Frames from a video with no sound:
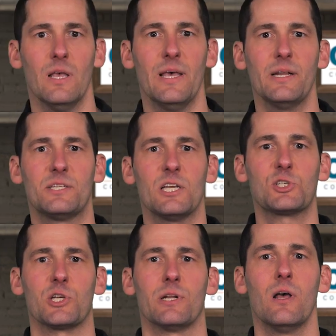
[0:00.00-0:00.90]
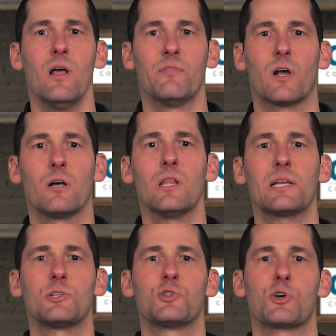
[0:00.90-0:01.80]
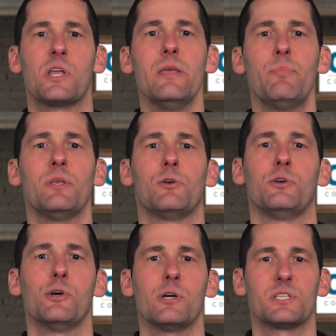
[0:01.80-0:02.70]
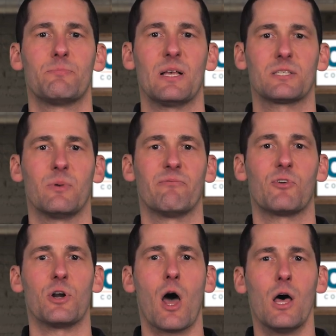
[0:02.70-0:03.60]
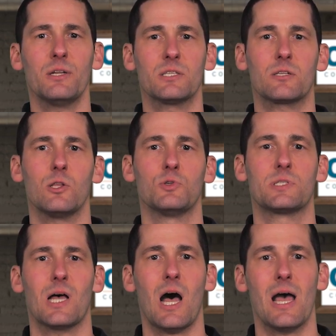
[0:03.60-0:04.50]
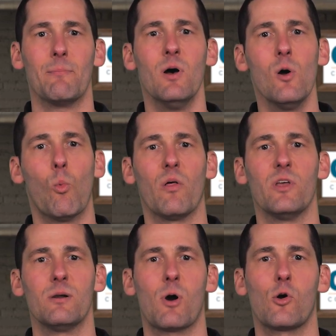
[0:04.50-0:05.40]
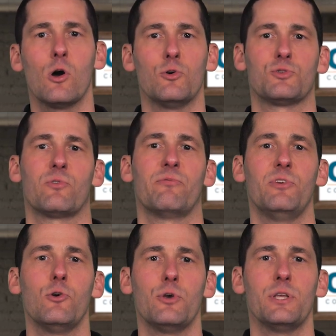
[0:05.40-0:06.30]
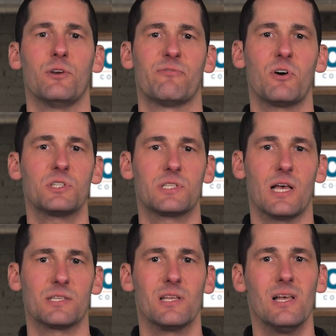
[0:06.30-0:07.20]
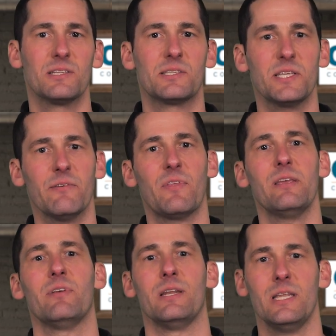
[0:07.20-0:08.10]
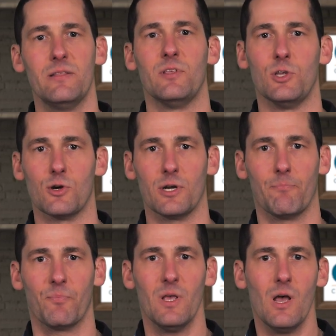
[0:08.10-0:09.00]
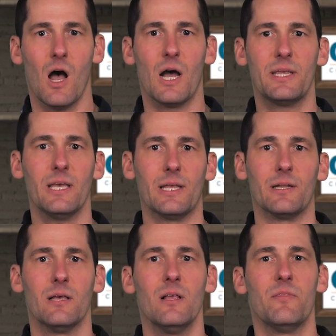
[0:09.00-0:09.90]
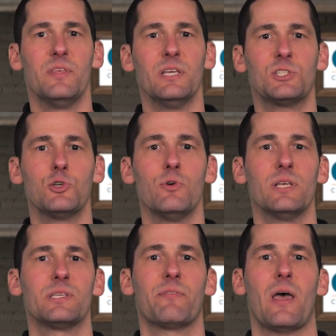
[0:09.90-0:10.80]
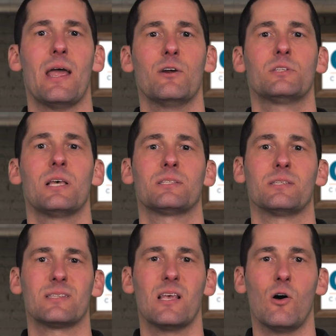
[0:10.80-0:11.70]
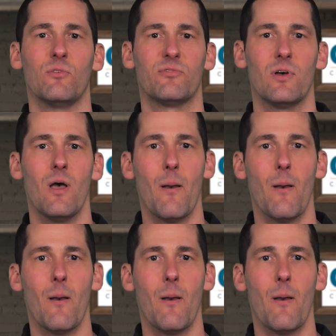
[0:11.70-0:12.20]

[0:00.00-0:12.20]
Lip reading: In addition, the collectors are keeping your urine specimen for an undisclosed time while the MRO is reviewing your first test to see if they even need the urine. Again, the issue isn't the hair test itself.